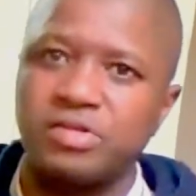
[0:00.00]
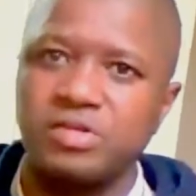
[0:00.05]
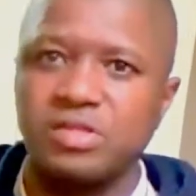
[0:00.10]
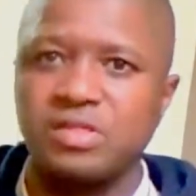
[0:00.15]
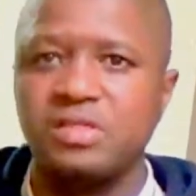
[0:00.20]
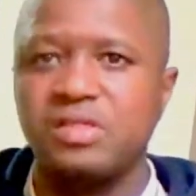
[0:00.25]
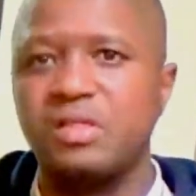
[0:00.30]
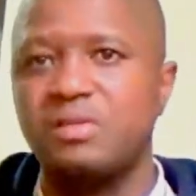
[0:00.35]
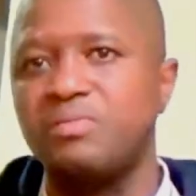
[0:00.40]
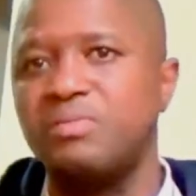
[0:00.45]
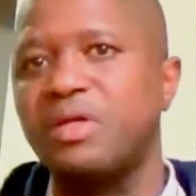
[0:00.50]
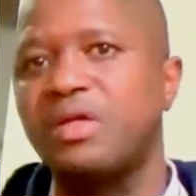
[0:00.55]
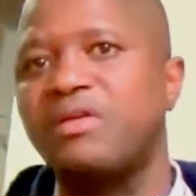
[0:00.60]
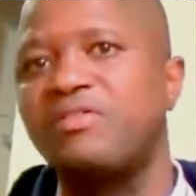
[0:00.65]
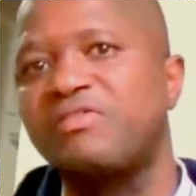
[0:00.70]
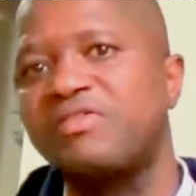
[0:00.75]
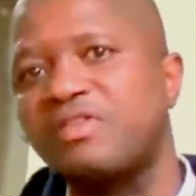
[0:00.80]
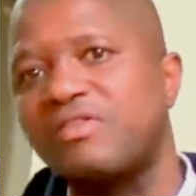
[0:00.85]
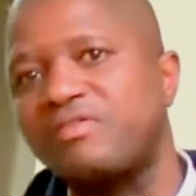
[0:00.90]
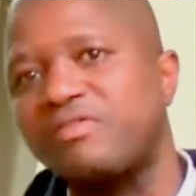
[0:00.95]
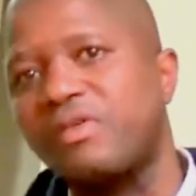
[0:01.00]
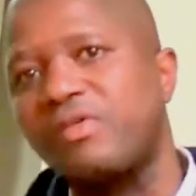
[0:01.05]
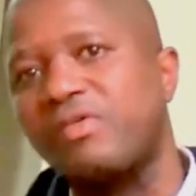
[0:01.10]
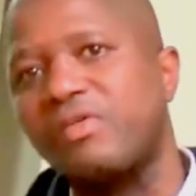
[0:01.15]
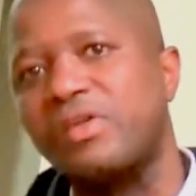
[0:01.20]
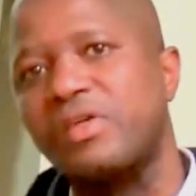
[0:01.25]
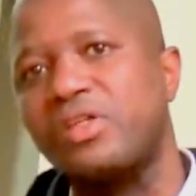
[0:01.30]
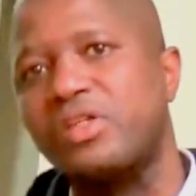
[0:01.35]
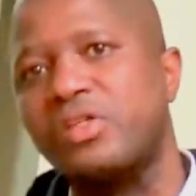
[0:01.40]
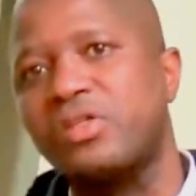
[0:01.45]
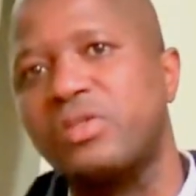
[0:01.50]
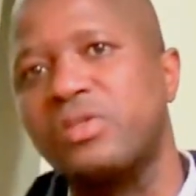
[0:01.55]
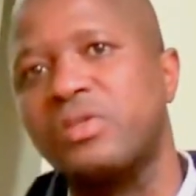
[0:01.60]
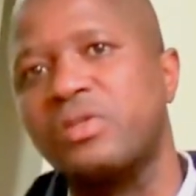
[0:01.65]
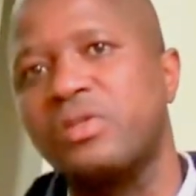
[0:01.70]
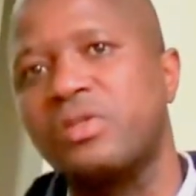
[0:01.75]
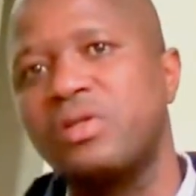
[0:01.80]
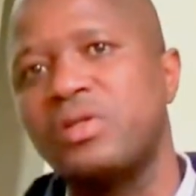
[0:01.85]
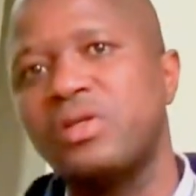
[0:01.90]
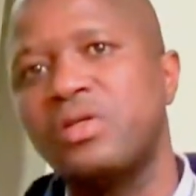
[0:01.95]
to join
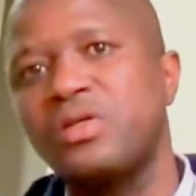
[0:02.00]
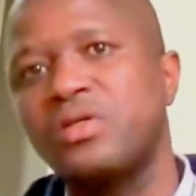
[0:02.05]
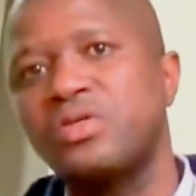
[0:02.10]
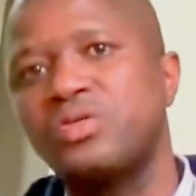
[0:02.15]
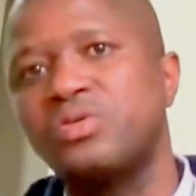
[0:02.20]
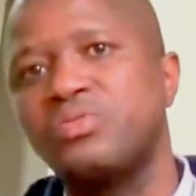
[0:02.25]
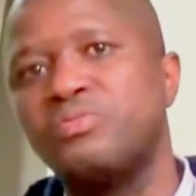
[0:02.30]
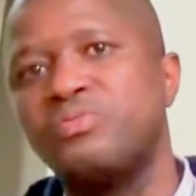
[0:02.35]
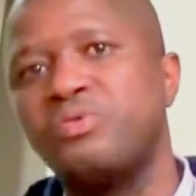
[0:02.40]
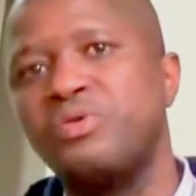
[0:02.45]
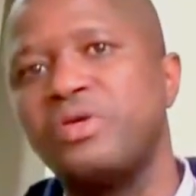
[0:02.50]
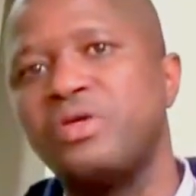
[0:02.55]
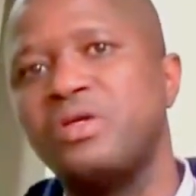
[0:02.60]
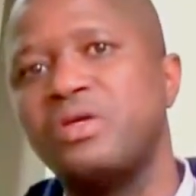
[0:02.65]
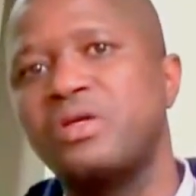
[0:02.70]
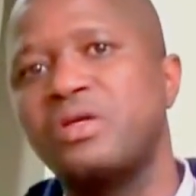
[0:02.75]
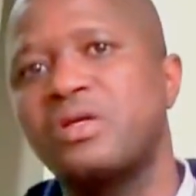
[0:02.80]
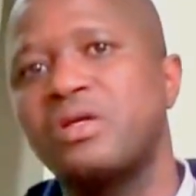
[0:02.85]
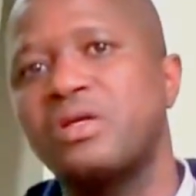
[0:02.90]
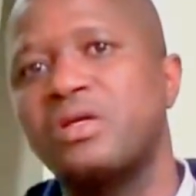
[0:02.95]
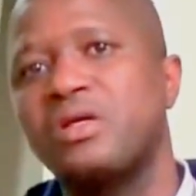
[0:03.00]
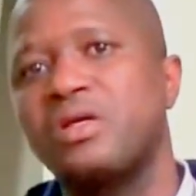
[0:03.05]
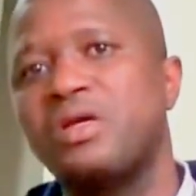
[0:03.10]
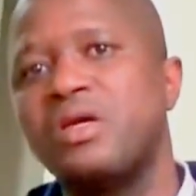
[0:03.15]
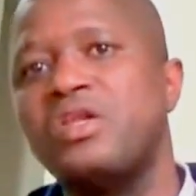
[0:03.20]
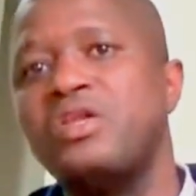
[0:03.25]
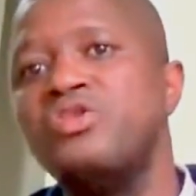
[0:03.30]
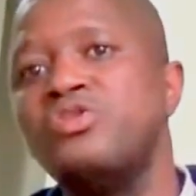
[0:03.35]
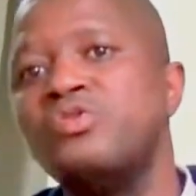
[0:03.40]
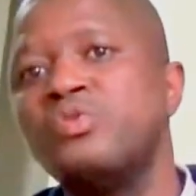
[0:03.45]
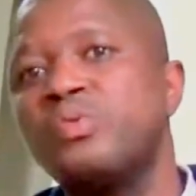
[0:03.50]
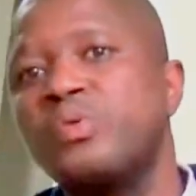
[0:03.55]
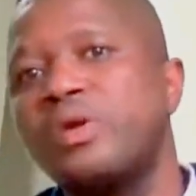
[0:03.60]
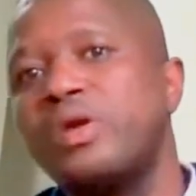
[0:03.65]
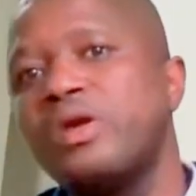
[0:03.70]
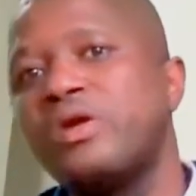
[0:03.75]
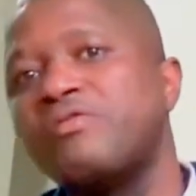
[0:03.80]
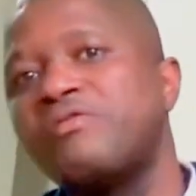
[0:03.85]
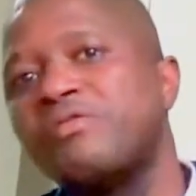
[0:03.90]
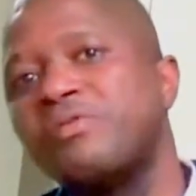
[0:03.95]
our forces at Big Gifted
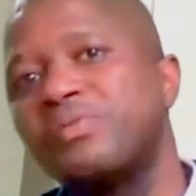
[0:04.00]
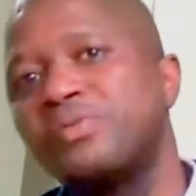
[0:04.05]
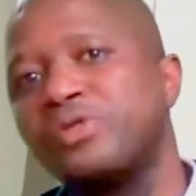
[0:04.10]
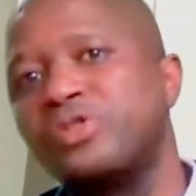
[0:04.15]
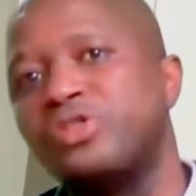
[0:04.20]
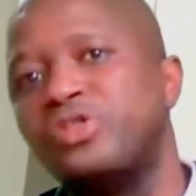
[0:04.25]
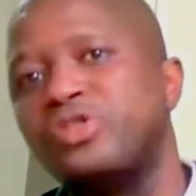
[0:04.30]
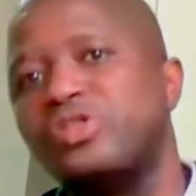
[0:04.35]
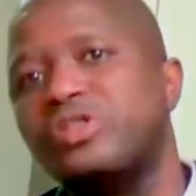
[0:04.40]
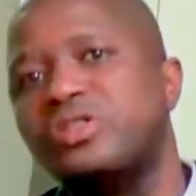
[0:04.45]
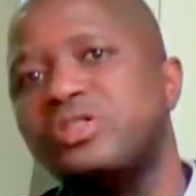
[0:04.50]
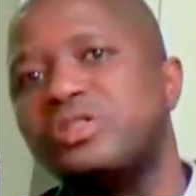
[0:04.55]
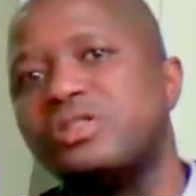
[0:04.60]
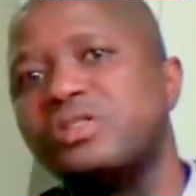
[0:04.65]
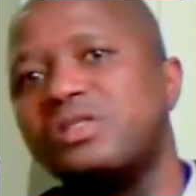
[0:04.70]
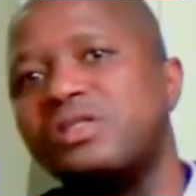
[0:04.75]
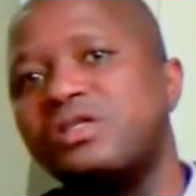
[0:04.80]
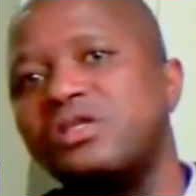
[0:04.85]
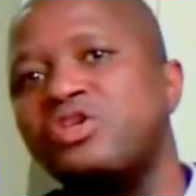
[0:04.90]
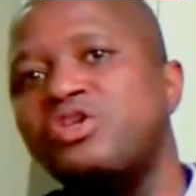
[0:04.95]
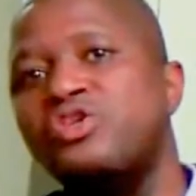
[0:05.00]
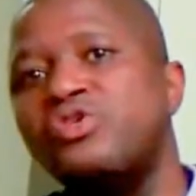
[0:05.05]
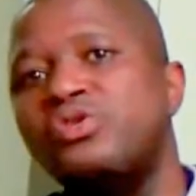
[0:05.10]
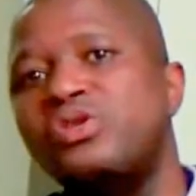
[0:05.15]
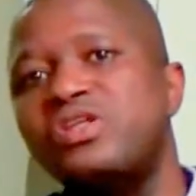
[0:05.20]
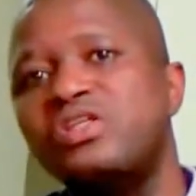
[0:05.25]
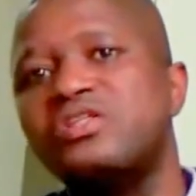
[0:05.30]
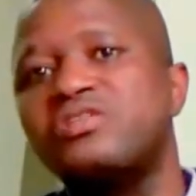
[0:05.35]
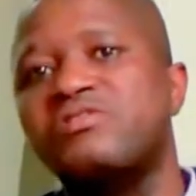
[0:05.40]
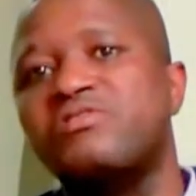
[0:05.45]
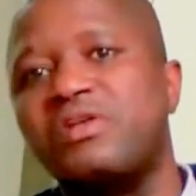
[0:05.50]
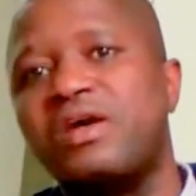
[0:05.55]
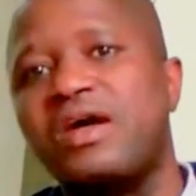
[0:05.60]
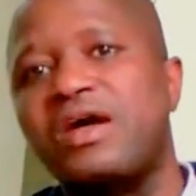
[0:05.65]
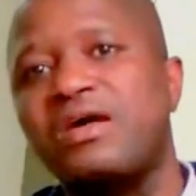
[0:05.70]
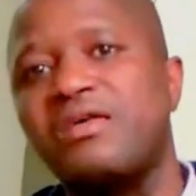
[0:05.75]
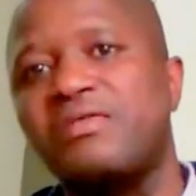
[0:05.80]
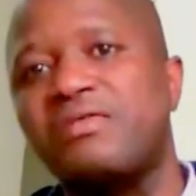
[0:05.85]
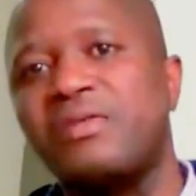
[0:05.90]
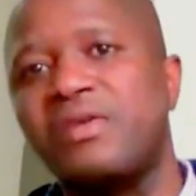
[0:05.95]
Foundation to bring
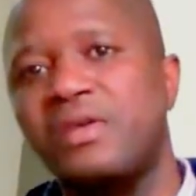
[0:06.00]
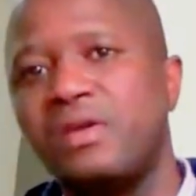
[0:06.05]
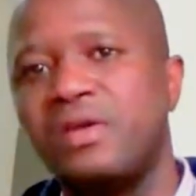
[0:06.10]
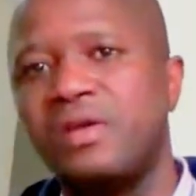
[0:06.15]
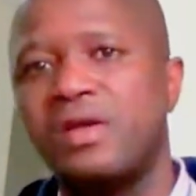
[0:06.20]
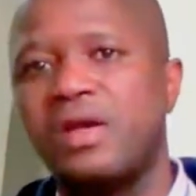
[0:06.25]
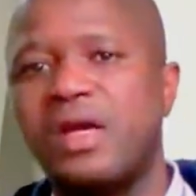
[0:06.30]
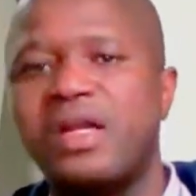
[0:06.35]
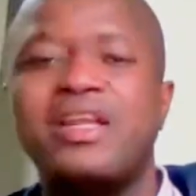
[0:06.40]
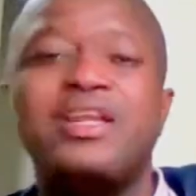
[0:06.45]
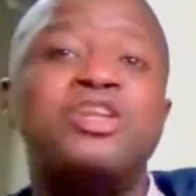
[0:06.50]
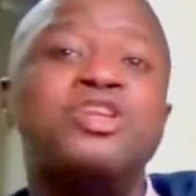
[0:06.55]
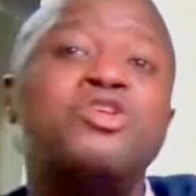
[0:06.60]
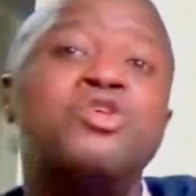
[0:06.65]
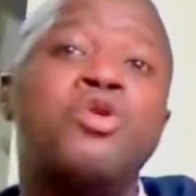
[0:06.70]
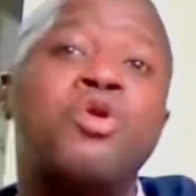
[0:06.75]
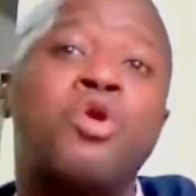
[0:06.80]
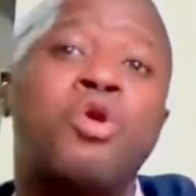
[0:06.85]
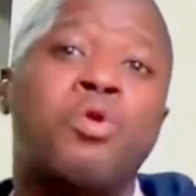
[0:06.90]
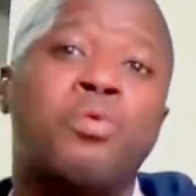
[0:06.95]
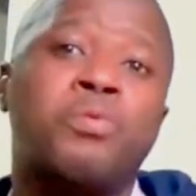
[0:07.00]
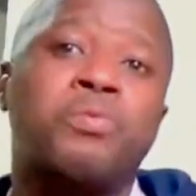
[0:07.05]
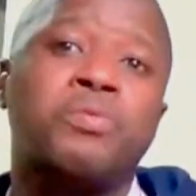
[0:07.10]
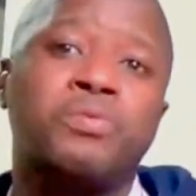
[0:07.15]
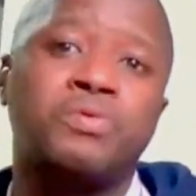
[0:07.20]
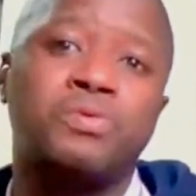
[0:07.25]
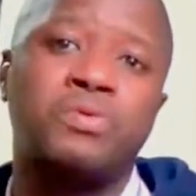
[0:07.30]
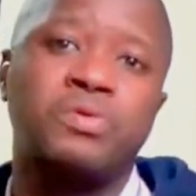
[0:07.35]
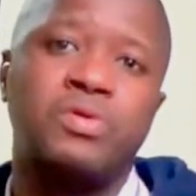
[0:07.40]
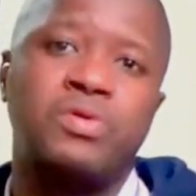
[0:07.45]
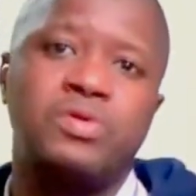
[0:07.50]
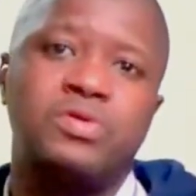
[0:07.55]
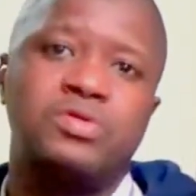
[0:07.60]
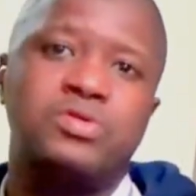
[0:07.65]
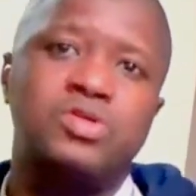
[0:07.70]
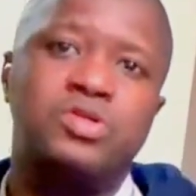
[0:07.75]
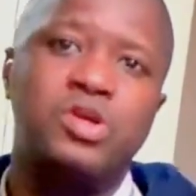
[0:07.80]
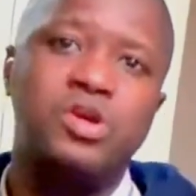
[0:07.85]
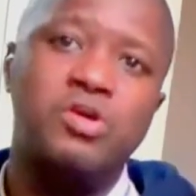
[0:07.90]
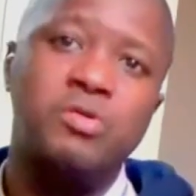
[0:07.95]
a new ray of opportunities and a
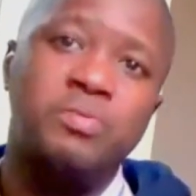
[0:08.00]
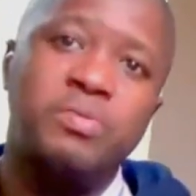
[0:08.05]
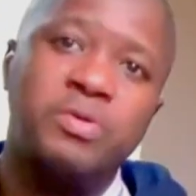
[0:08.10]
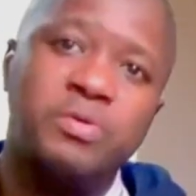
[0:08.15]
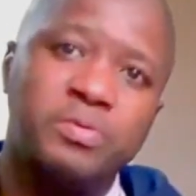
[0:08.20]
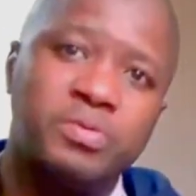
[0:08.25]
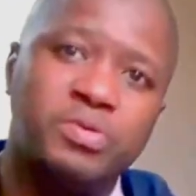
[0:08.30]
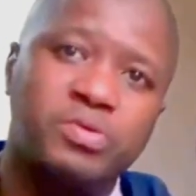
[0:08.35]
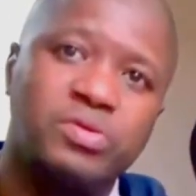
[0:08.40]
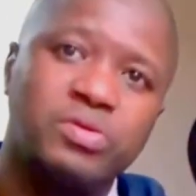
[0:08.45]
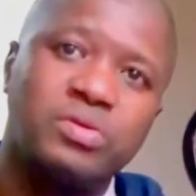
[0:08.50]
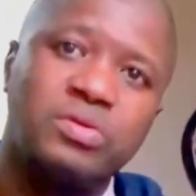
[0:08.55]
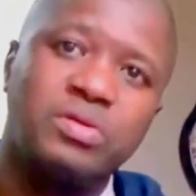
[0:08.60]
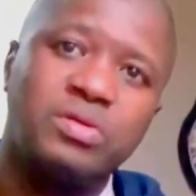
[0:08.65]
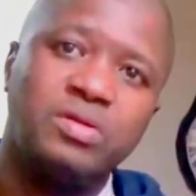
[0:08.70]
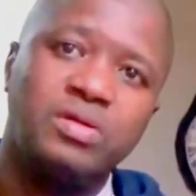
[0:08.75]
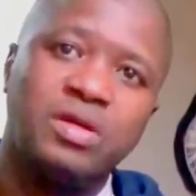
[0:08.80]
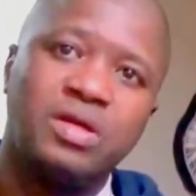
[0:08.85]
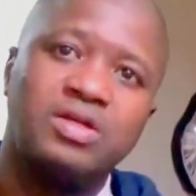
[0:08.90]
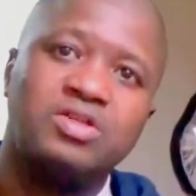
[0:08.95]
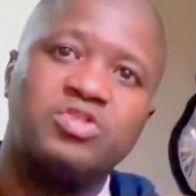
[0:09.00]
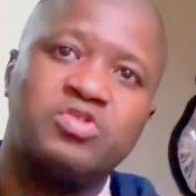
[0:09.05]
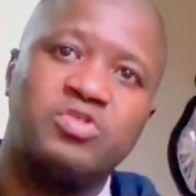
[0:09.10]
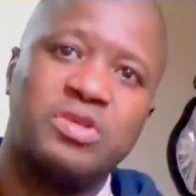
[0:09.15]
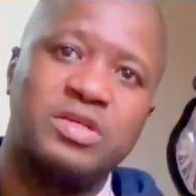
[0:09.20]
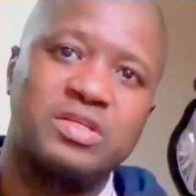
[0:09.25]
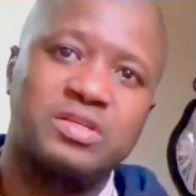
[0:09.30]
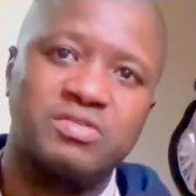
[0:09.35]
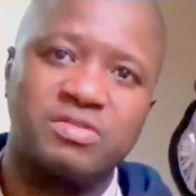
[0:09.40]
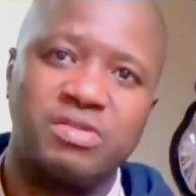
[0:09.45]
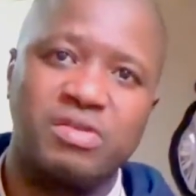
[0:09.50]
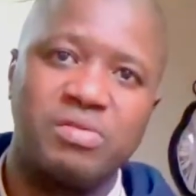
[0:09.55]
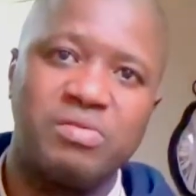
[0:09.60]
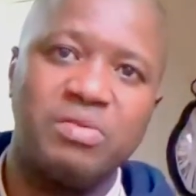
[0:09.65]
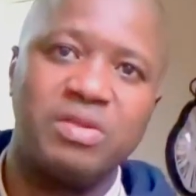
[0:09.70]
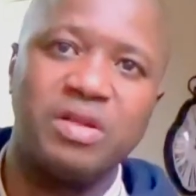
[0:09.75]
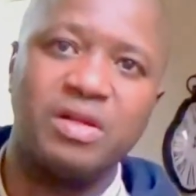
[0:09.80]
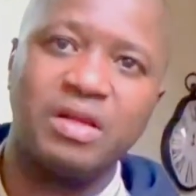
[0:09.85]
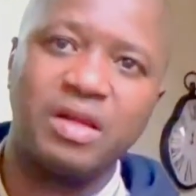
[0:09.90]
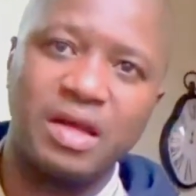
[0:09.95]
new lease of life and a new
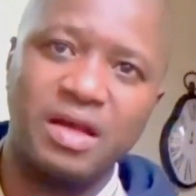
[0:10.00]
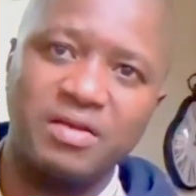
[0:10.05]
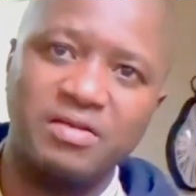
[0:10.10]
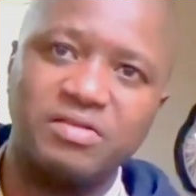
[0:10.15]
hope